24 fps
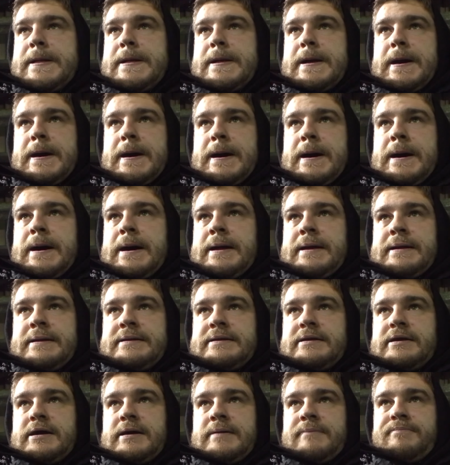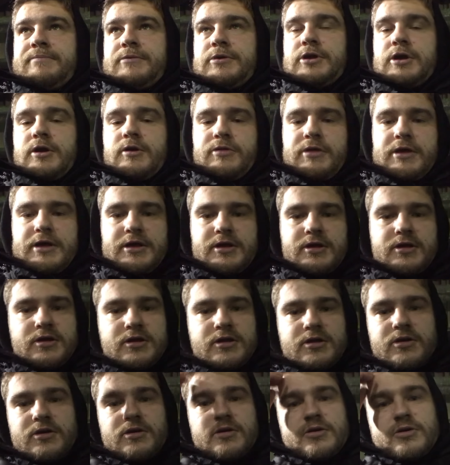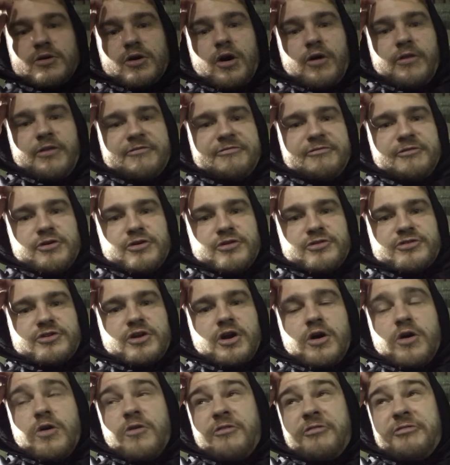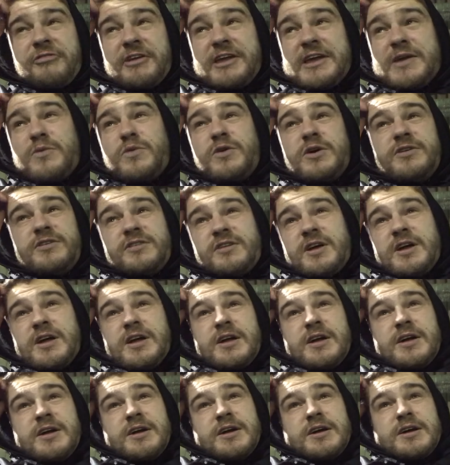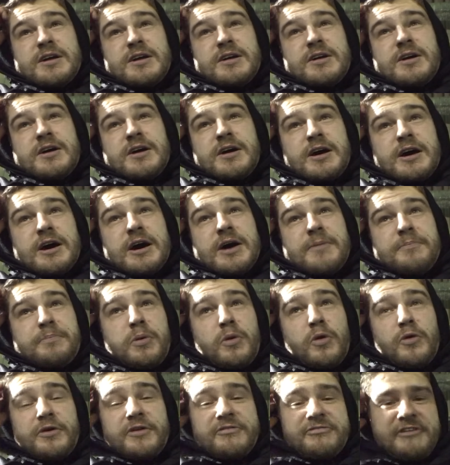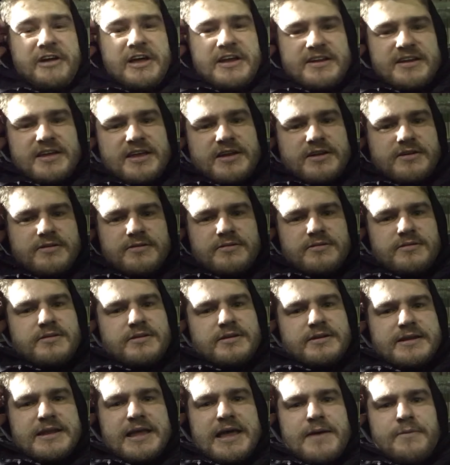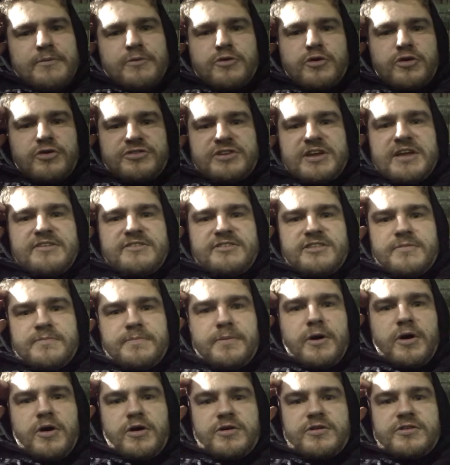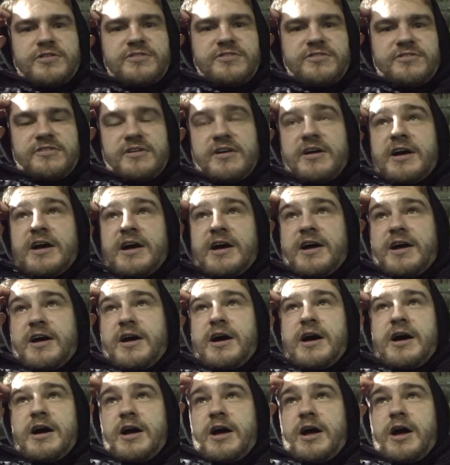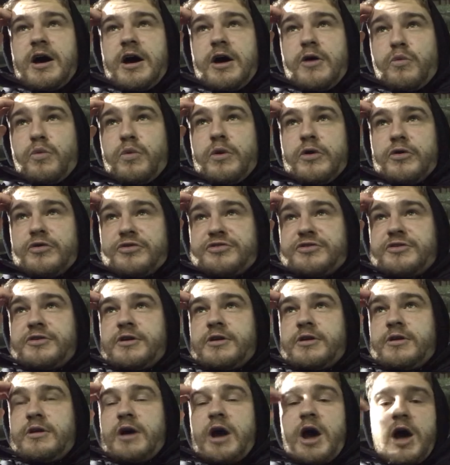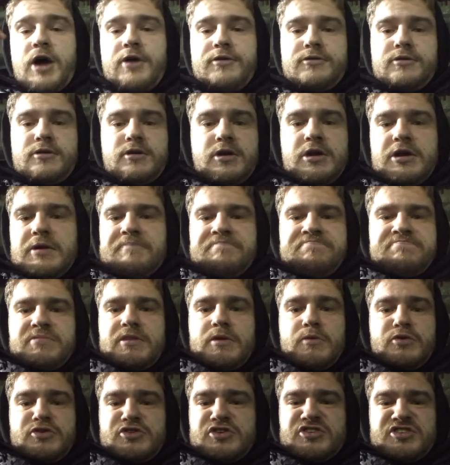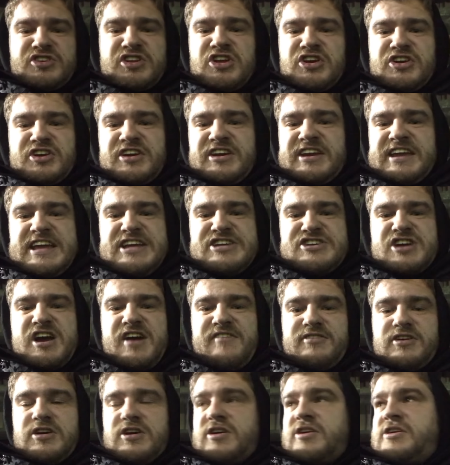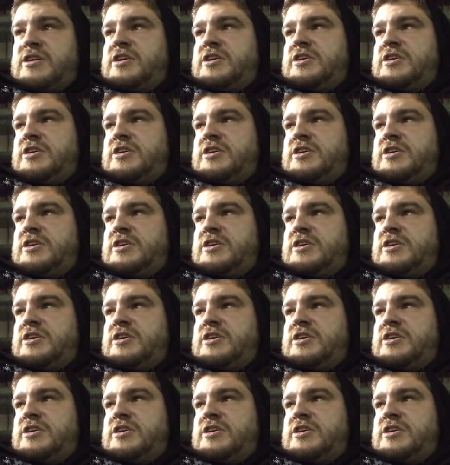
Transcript: And, you know, they got the first goal. Fleetwood, poor defending, let them cross it into the box. Wilson and Hunt were just looking at each other,